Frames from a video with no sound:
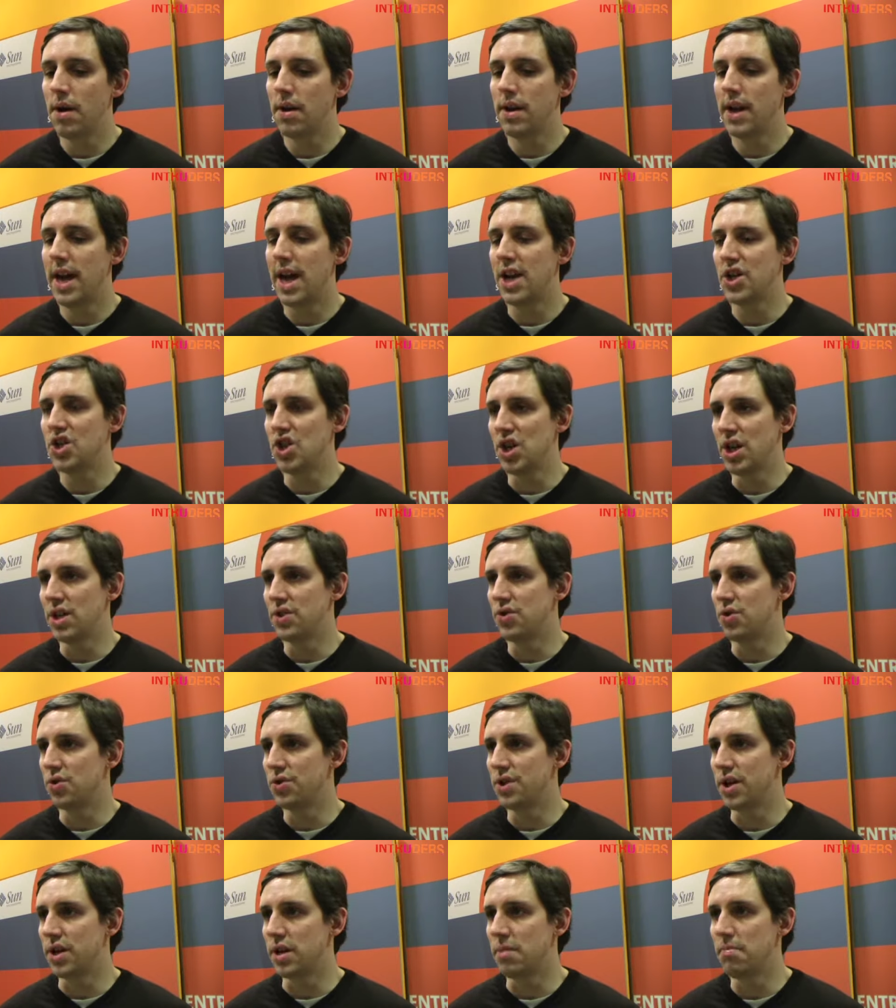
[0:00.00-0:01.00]
Caching is
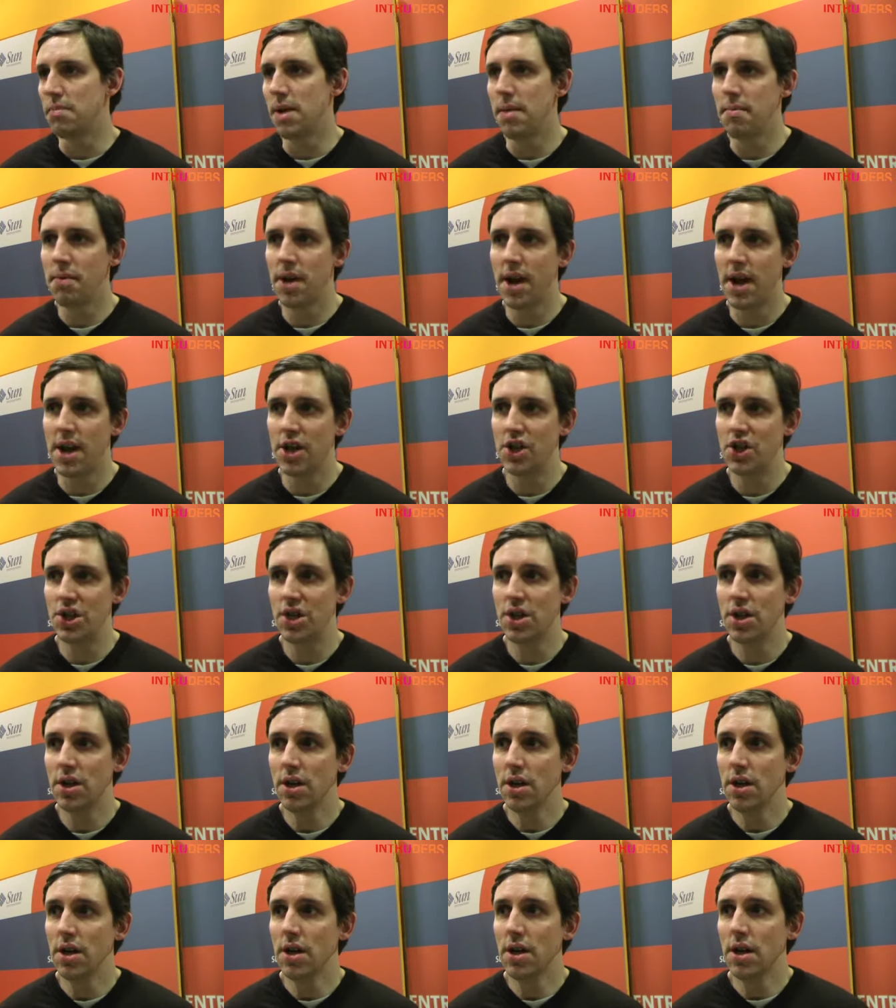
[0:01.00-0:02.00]
all done in Memcache.
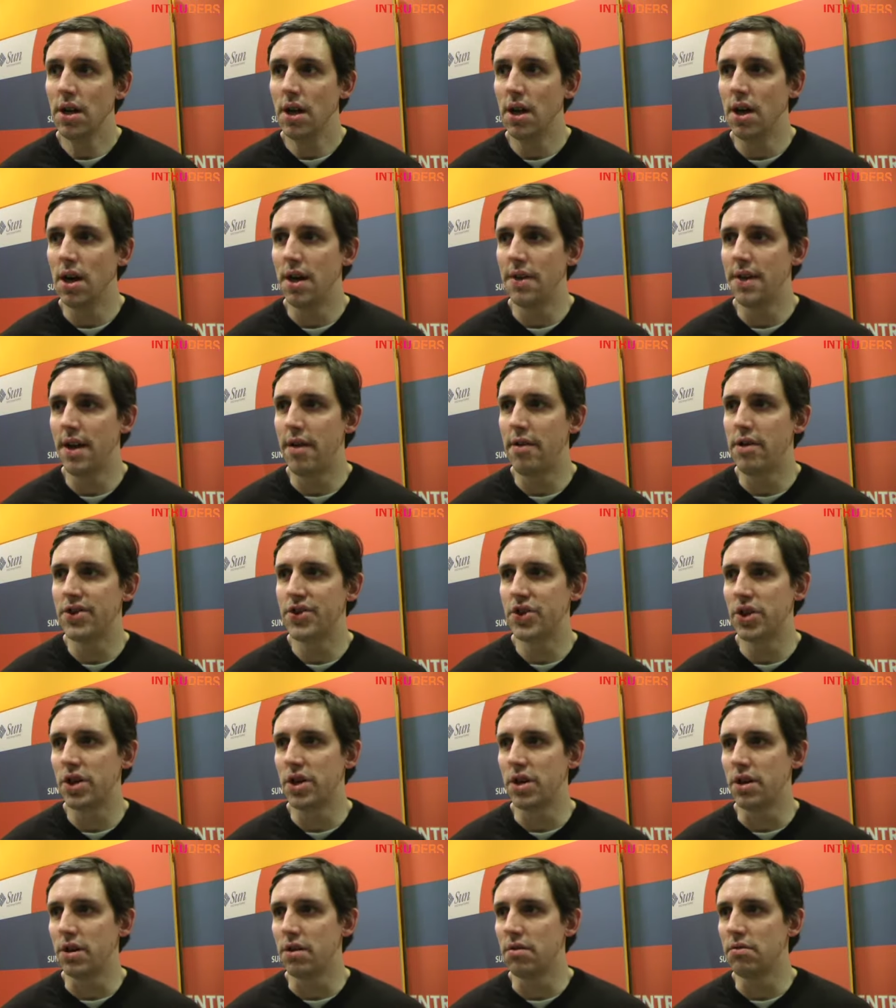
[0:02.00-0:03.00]
There are
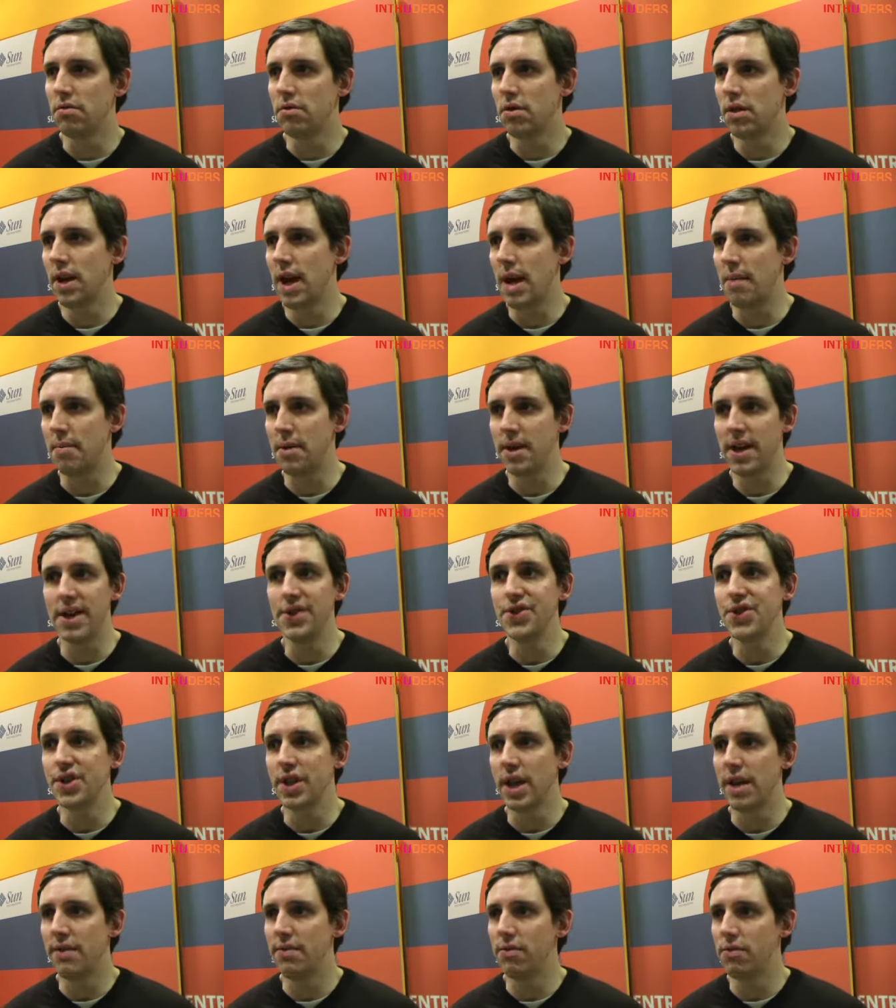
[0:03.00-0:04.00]
certain
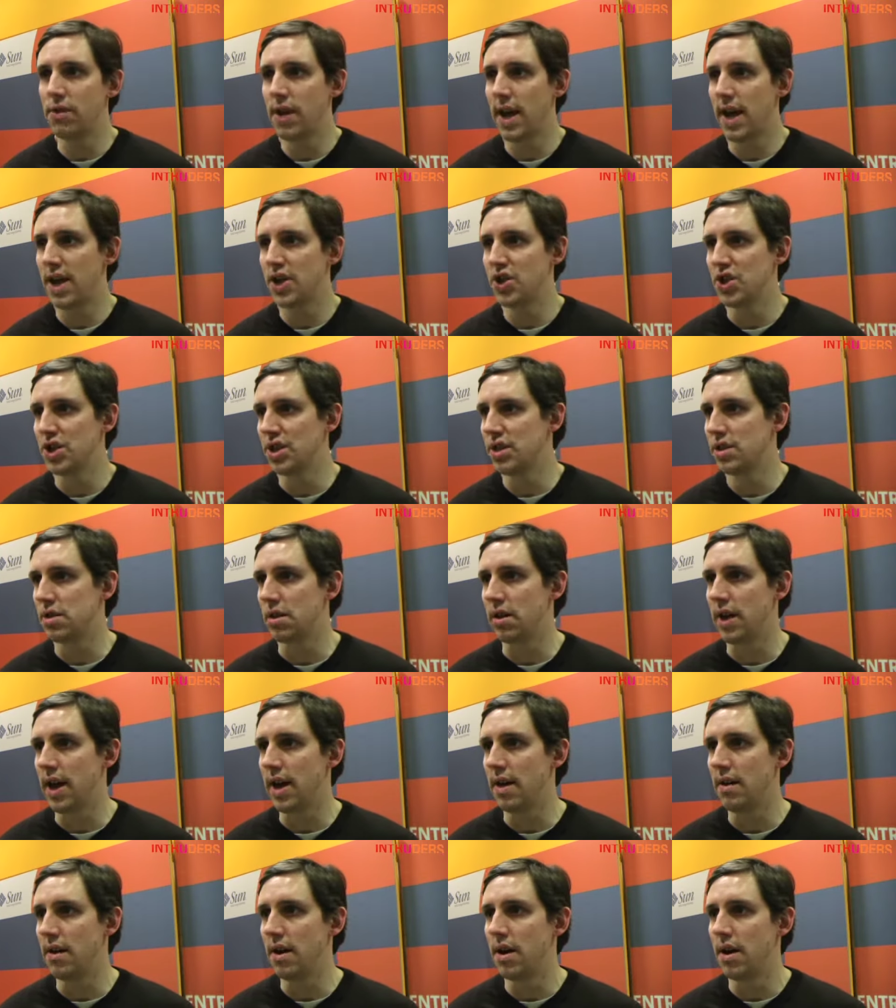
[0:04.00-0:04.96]
application level caches like